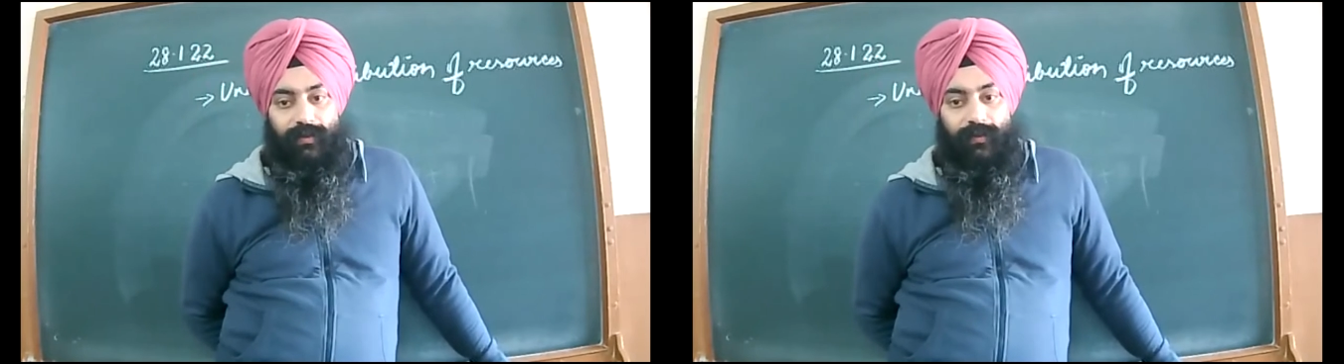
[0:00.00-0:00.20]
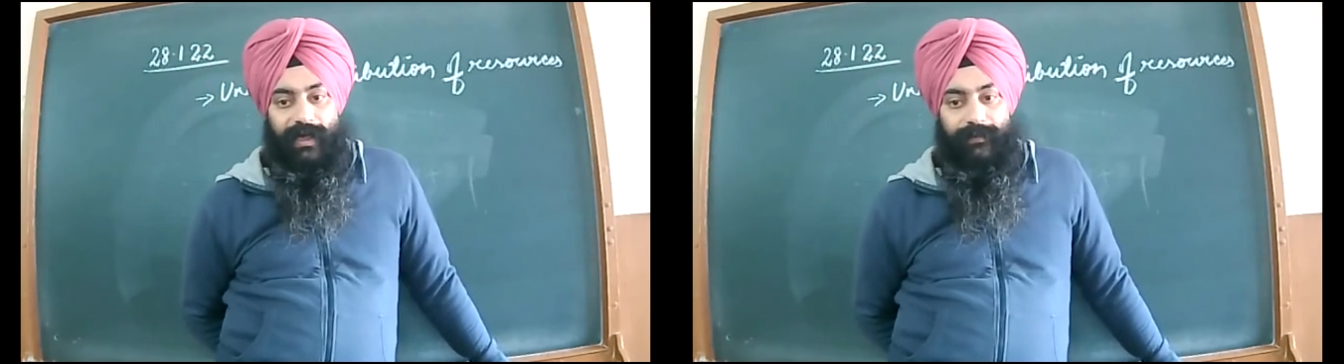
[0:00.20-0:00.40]

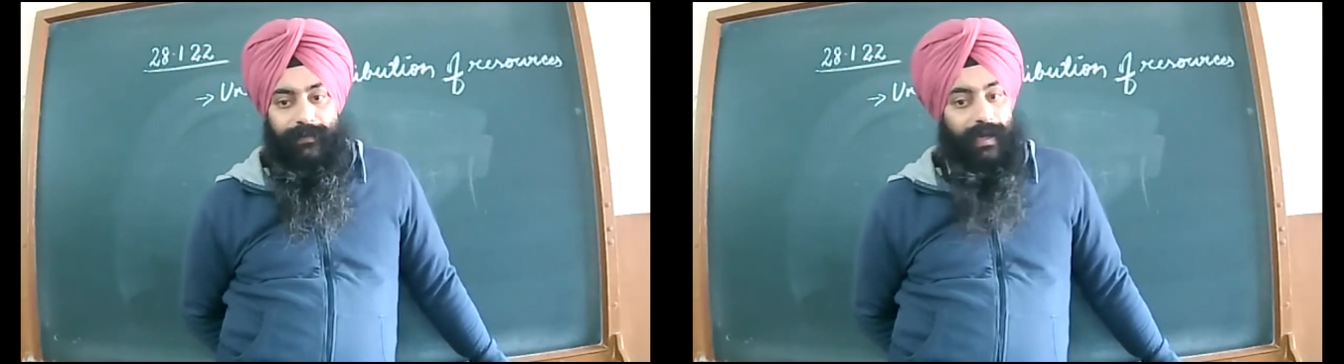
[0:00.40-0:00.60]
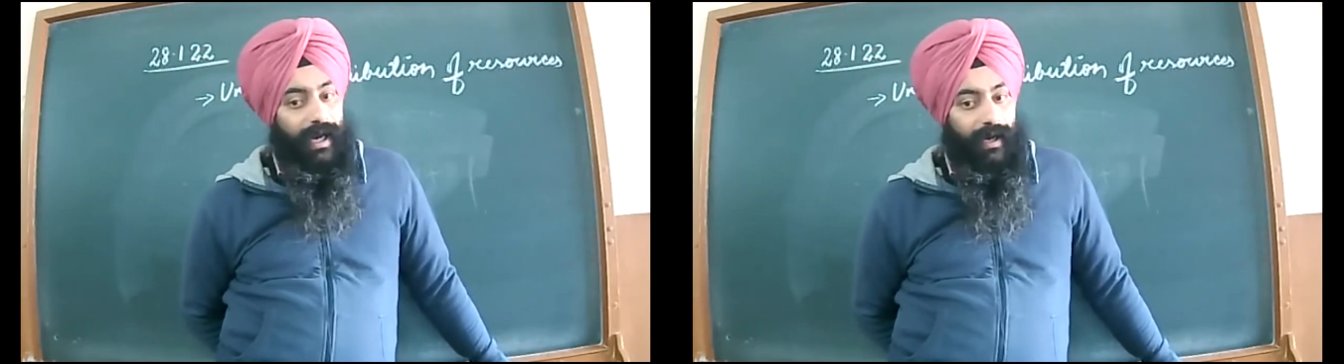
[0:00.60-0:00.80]
Why?
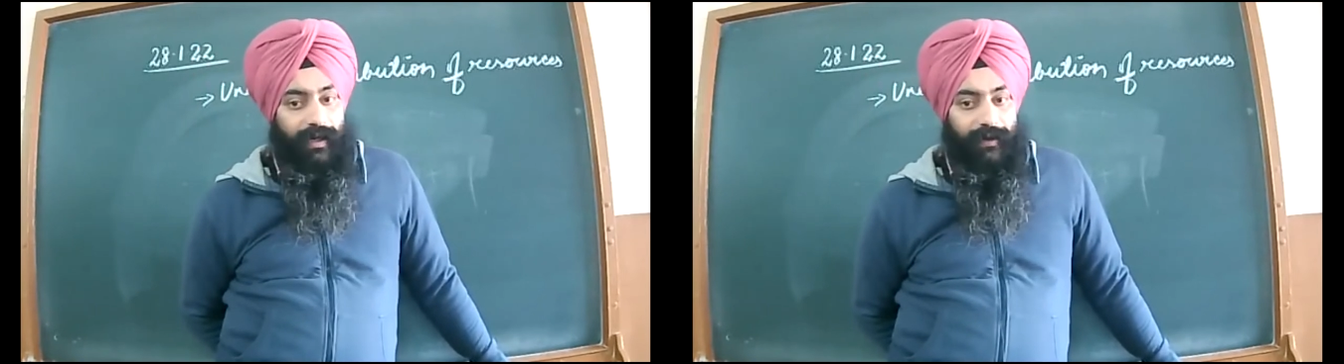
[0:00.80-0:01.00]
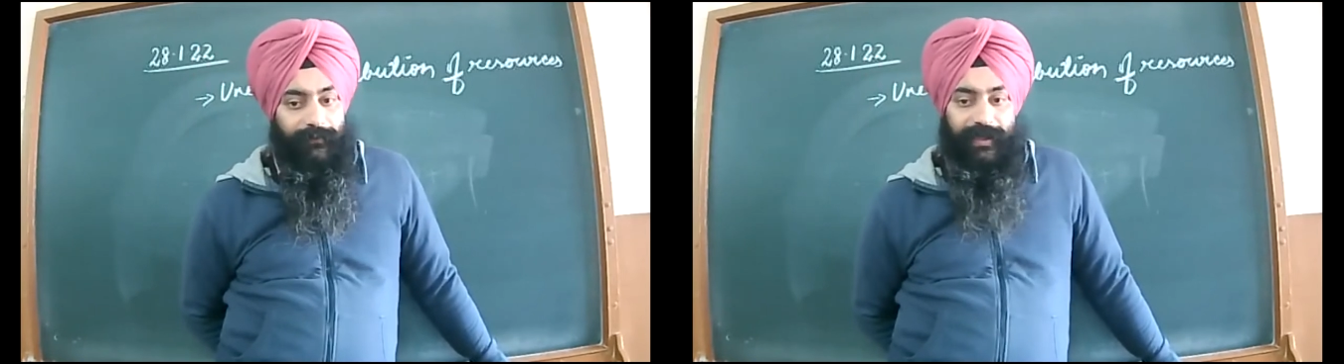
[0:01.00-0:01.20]

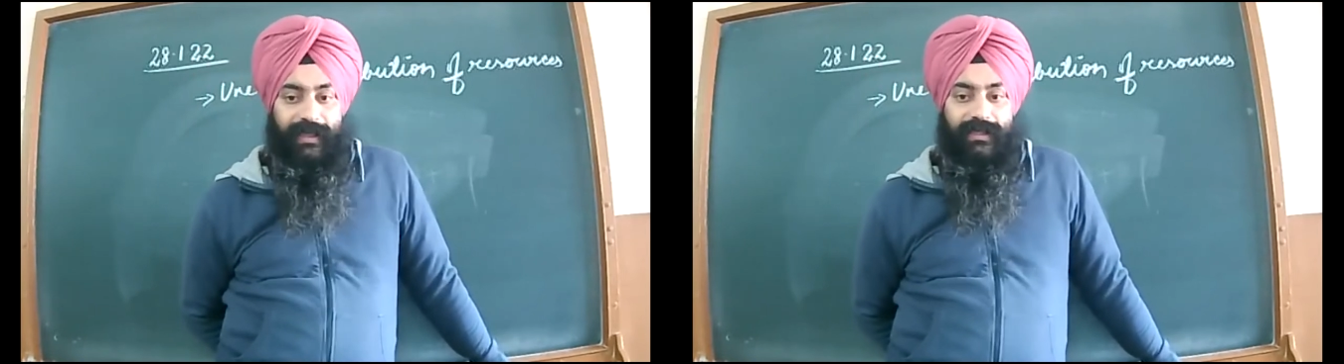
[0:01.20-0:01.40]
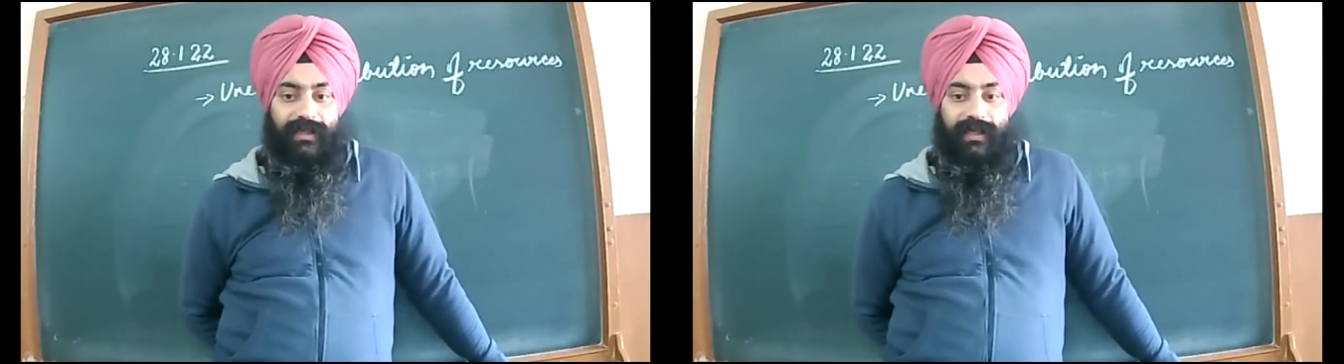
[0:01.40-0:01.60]
we
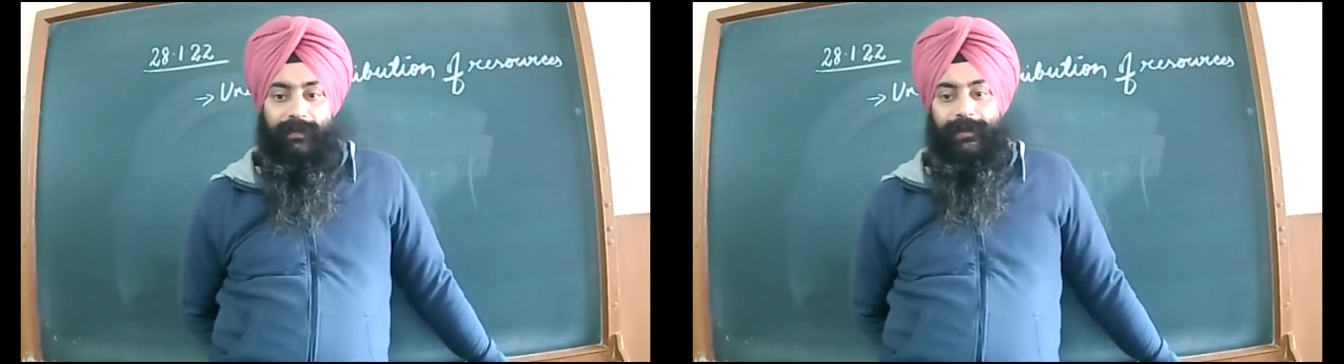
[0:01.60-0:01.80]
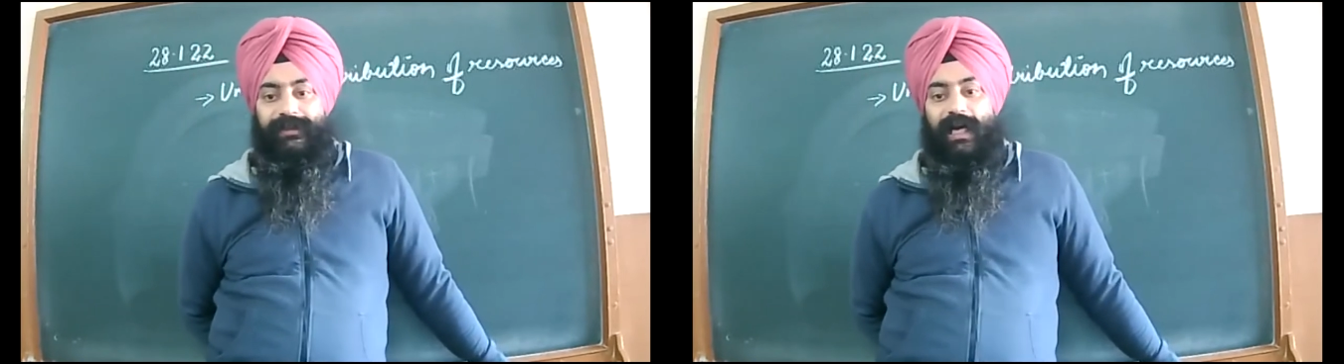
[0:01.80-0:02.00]
consider
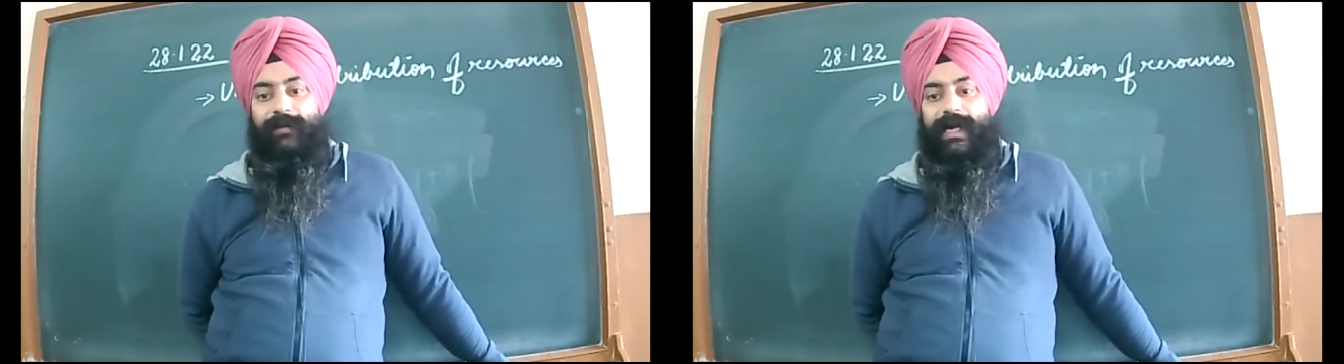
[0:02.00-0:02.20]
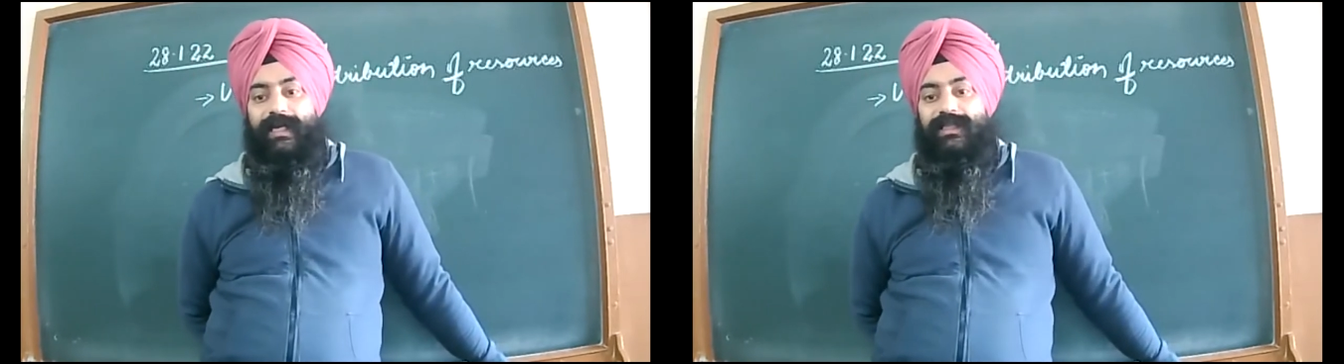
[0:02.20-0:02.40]

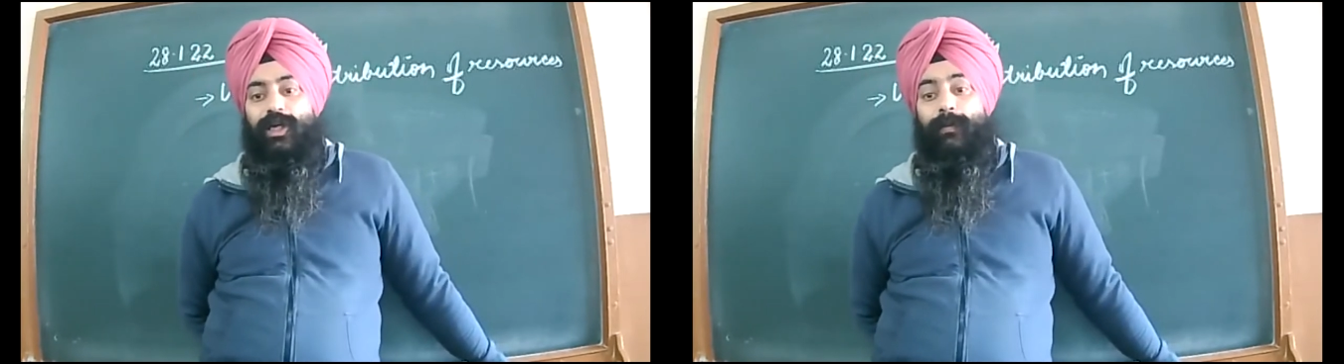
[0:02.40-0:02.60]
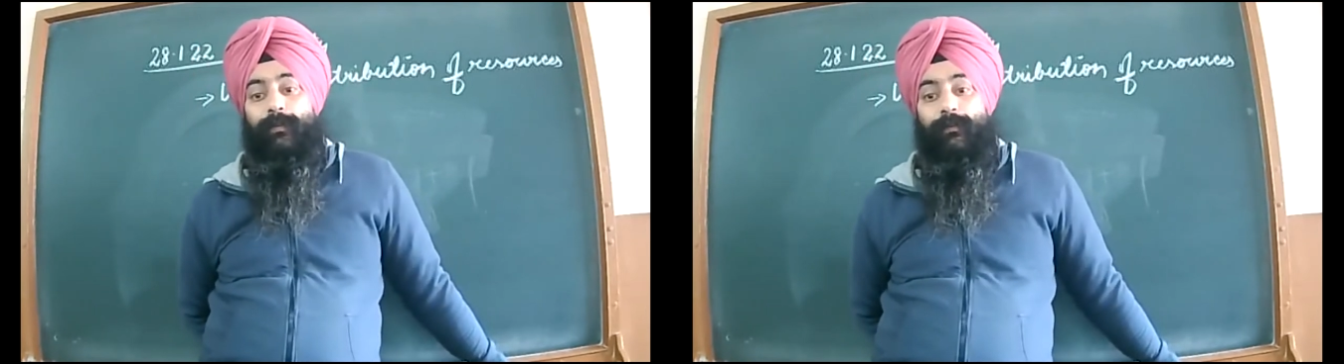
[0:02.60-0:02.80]
Punjab as the,